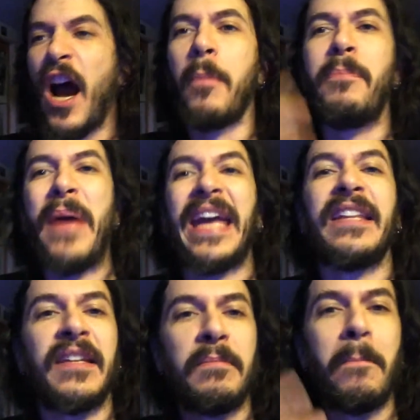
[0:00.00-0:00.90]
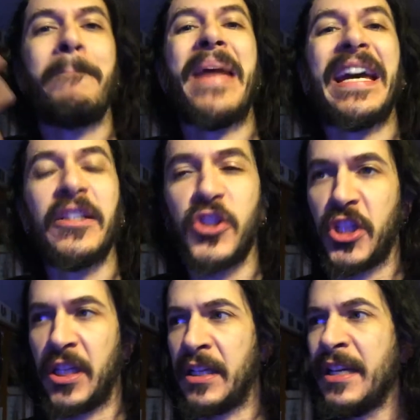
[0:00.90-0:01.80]
abandoned
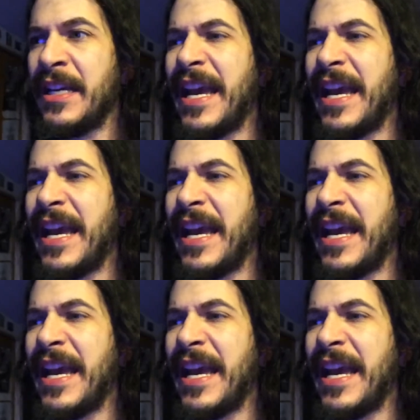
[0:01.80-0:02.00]
mansion.